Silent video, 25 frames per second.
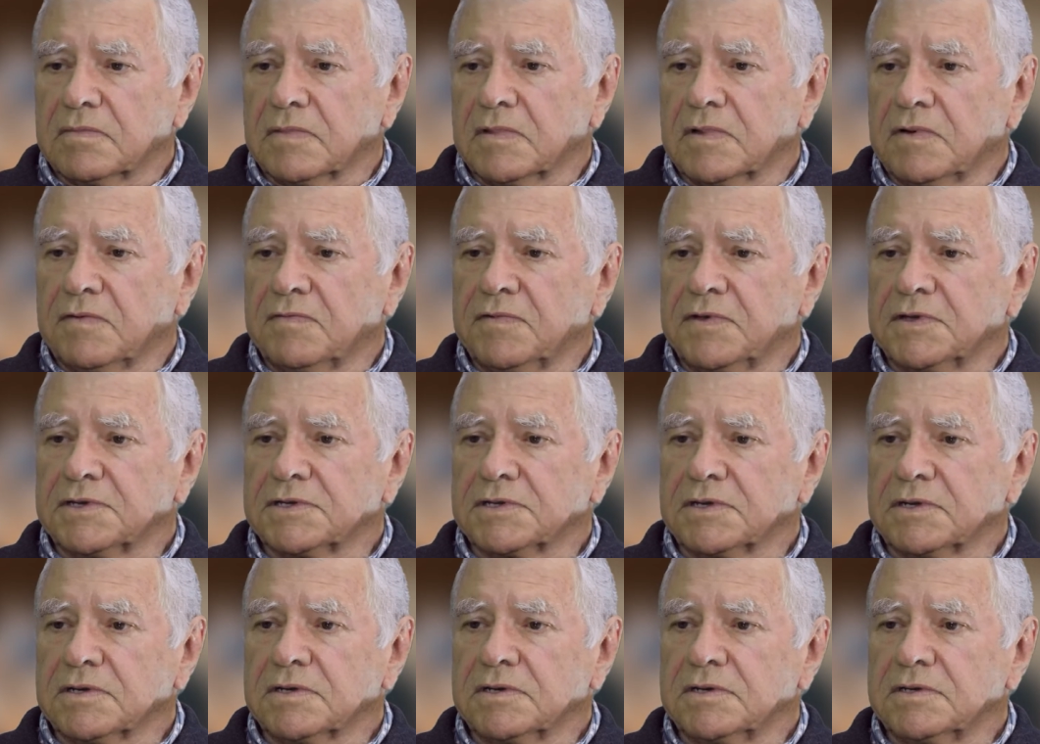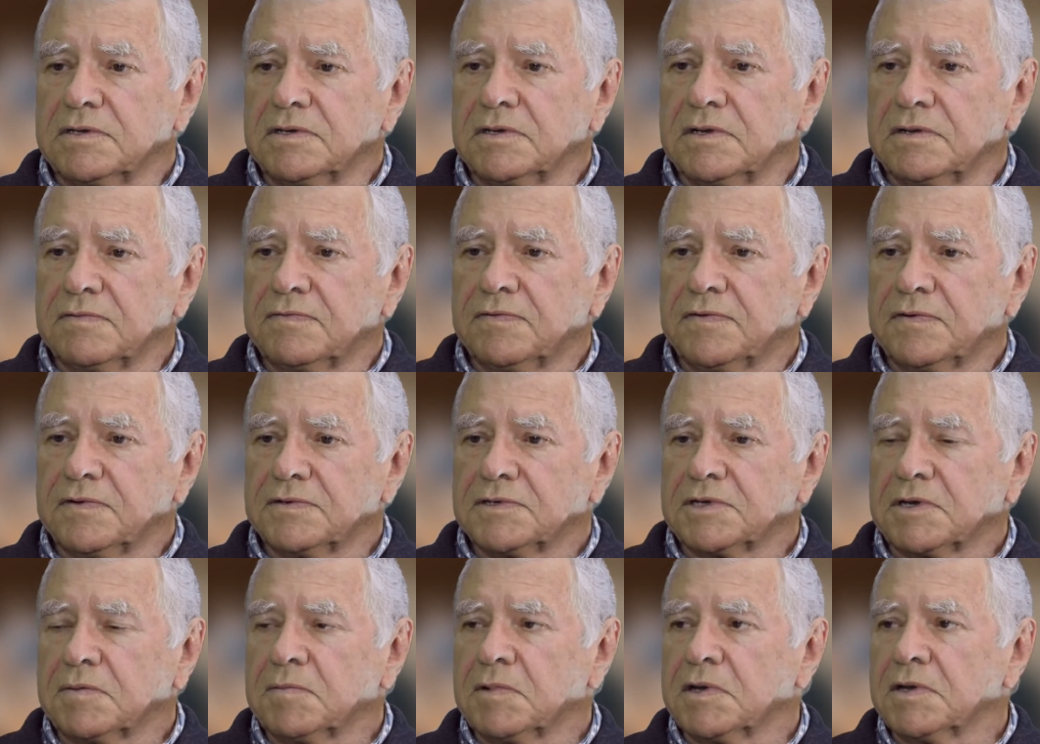Obviously for
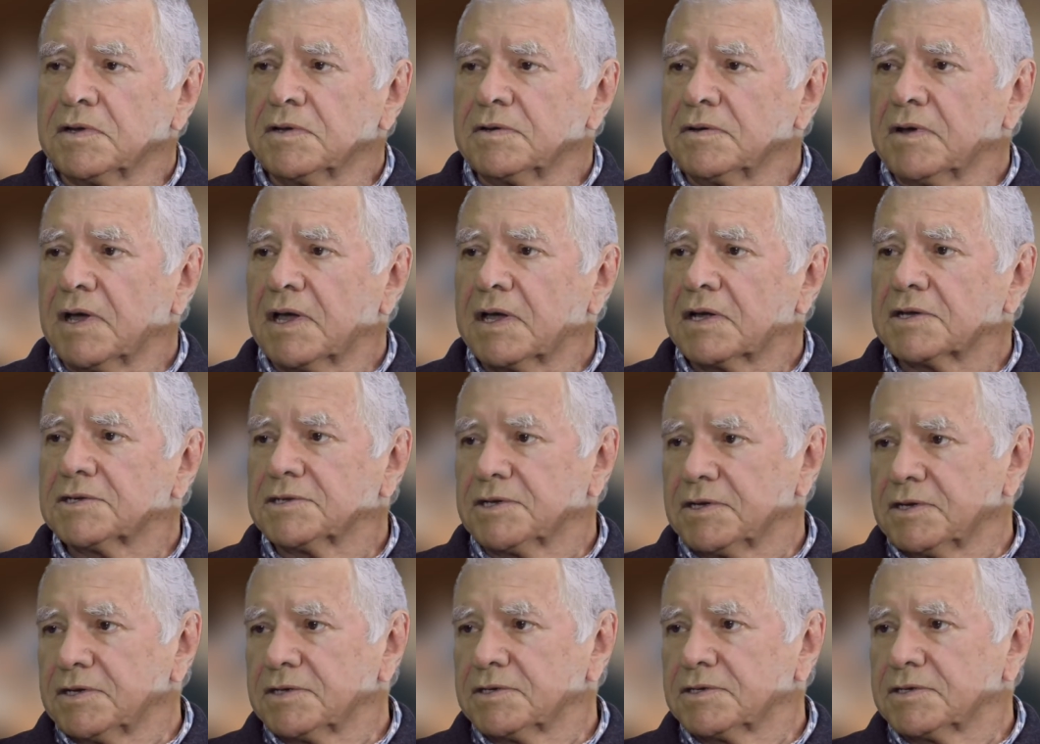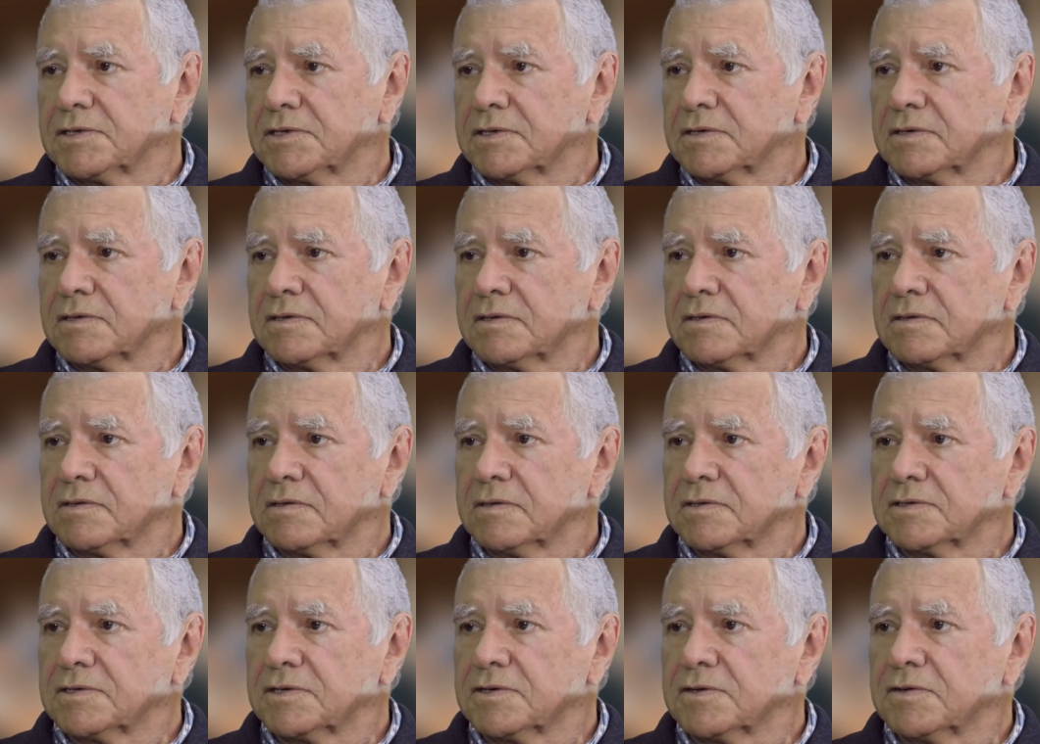someone to access
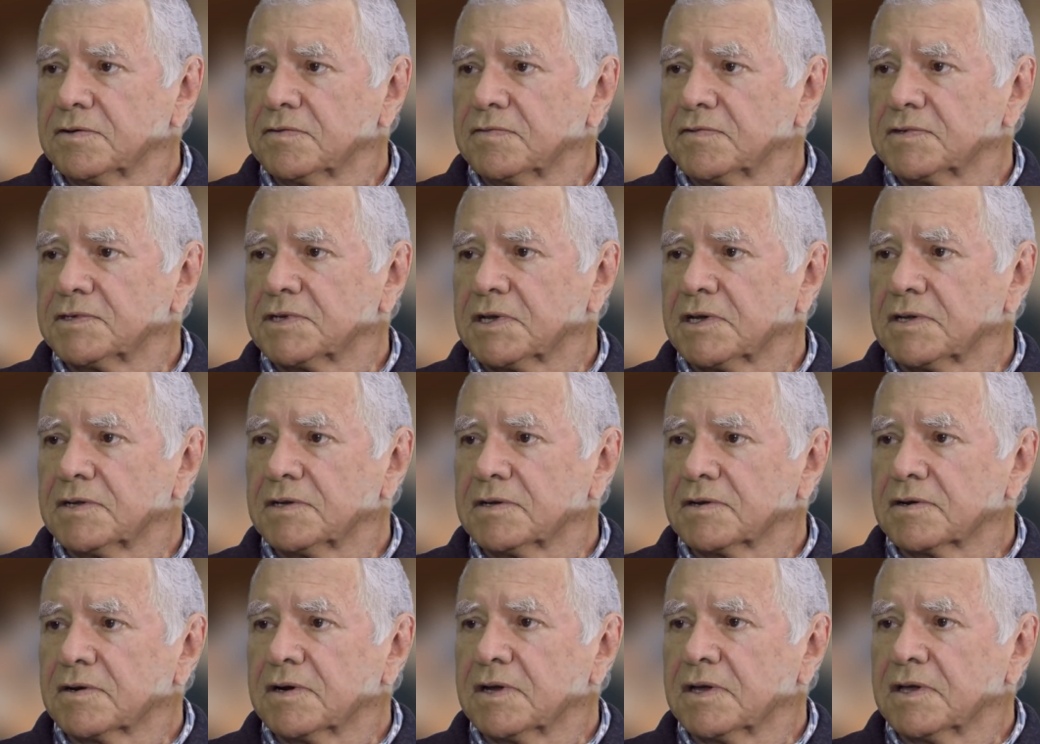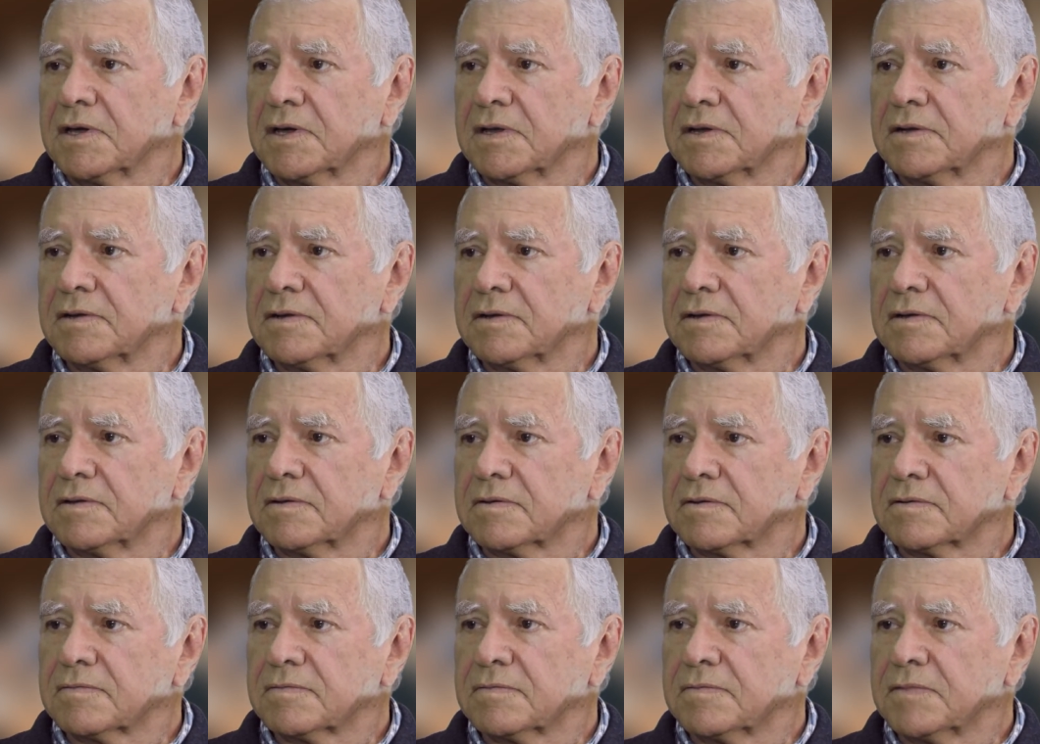the service underground
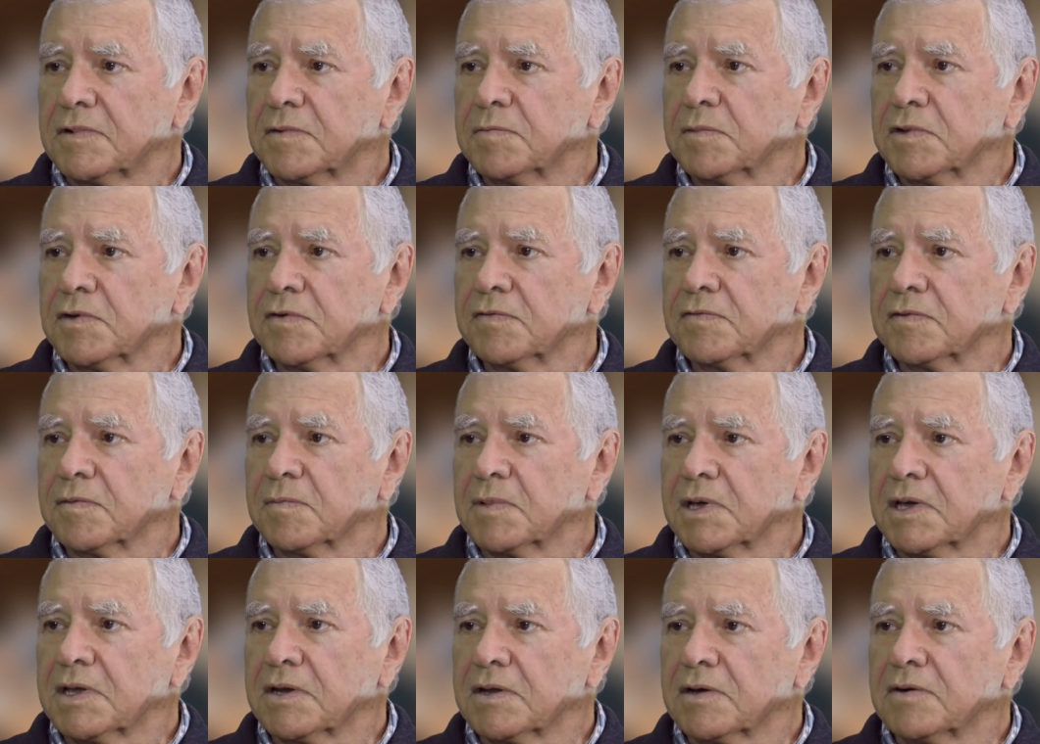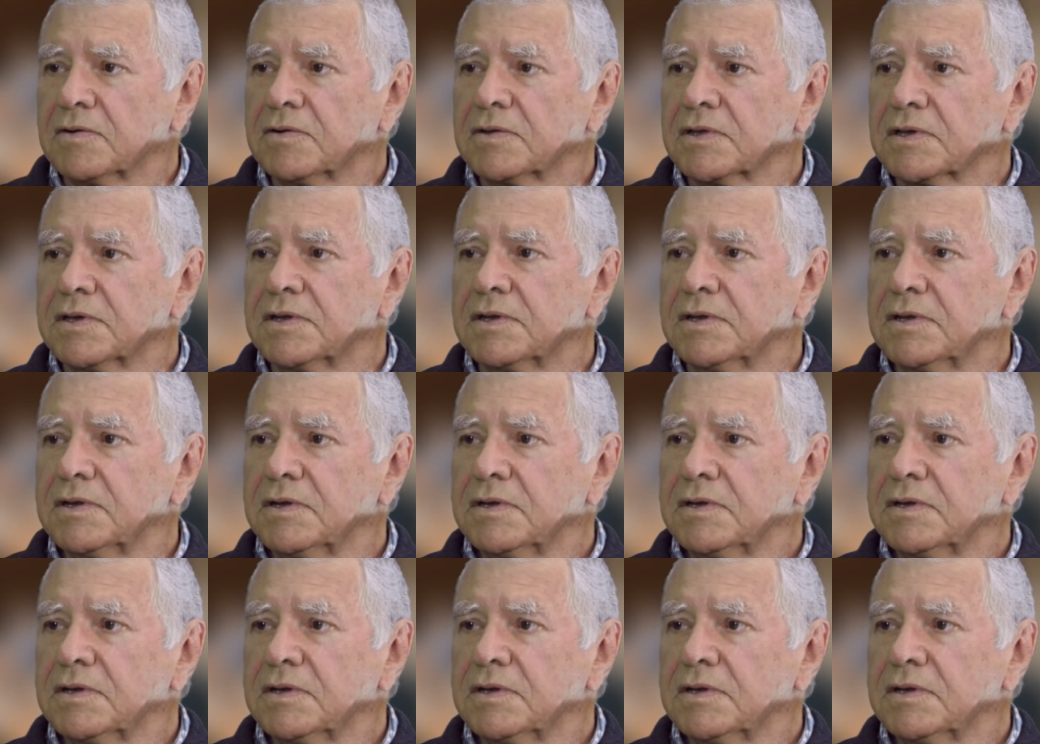and remove the manhole lid,